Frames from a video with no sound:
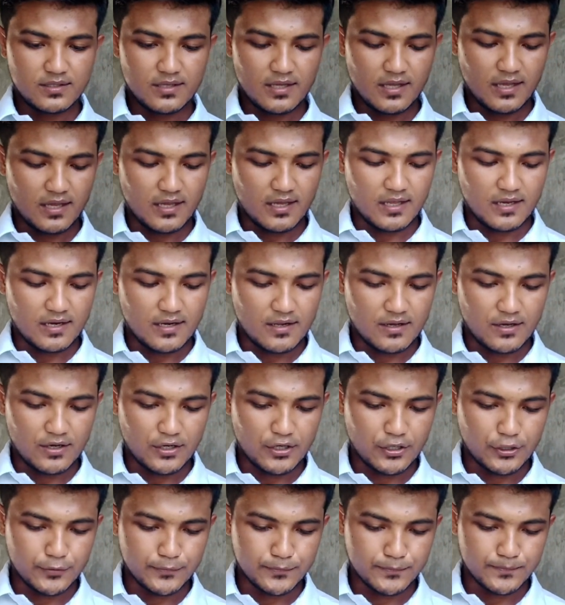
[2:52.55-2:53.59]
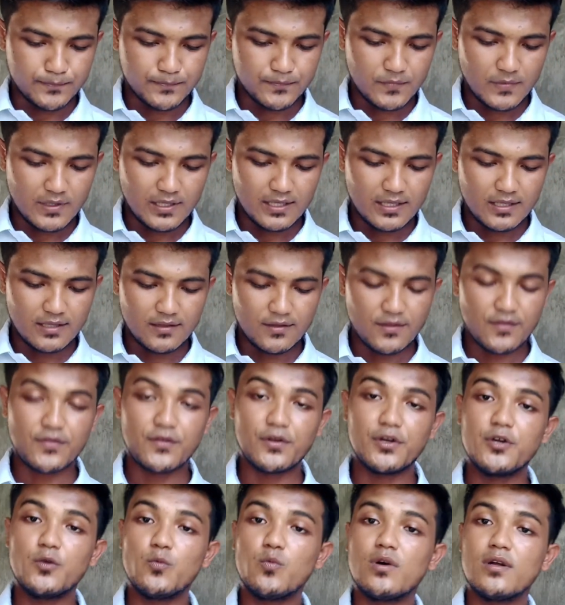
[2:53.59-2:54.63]
And the
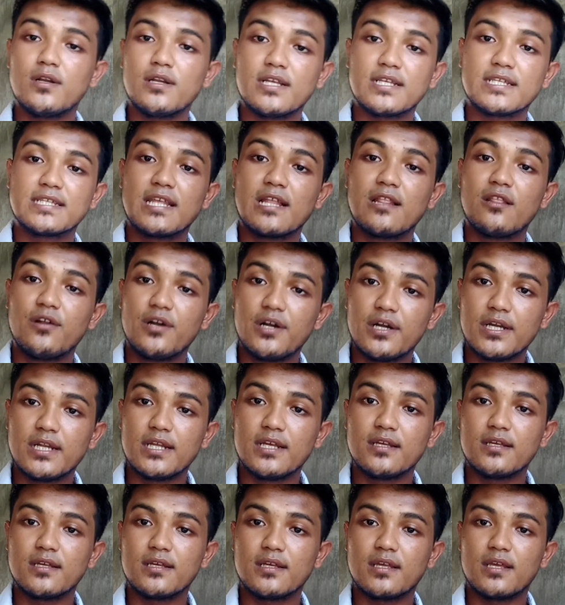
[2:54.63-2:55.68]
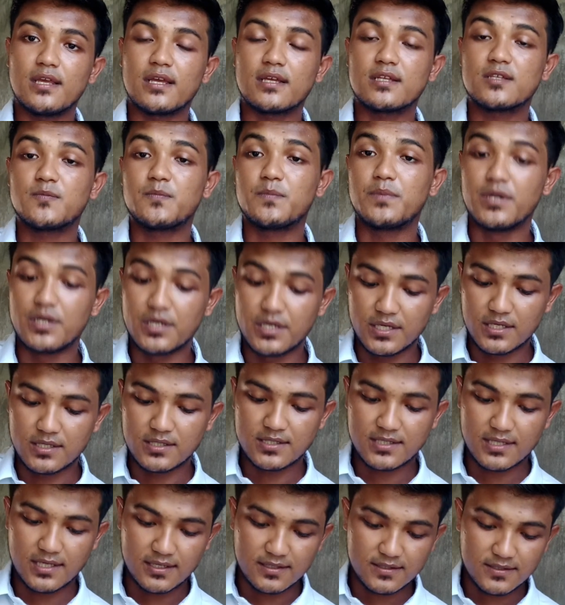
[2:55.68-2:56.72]
third one is the learning
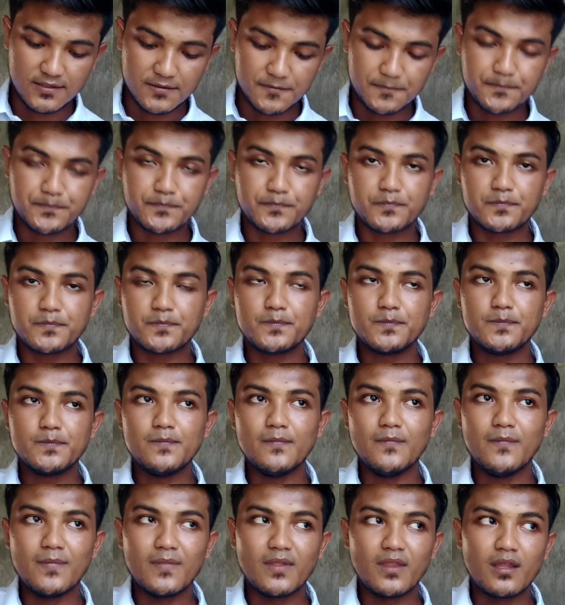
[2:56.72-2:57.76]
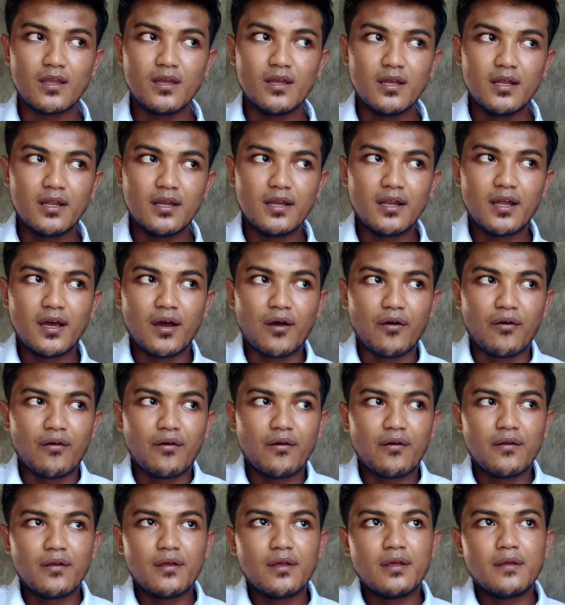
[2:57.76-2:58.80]
experiences.
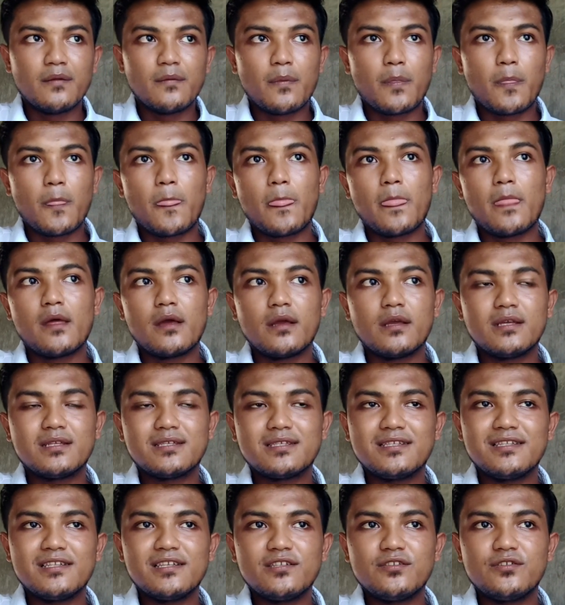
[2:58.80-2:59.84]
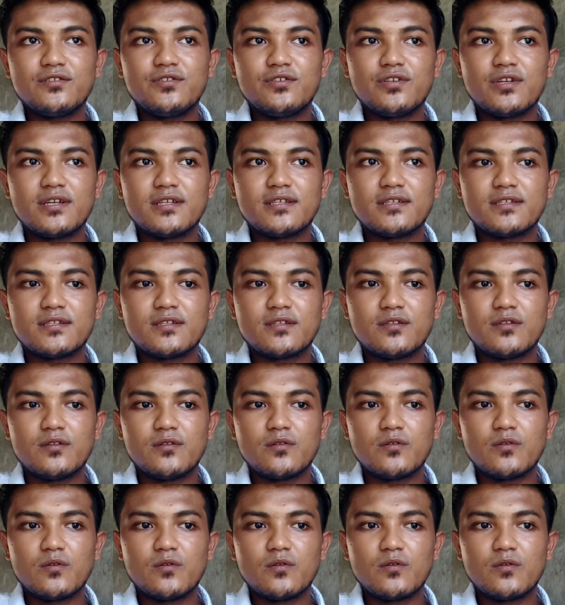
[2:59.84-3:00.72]
Now, it's not just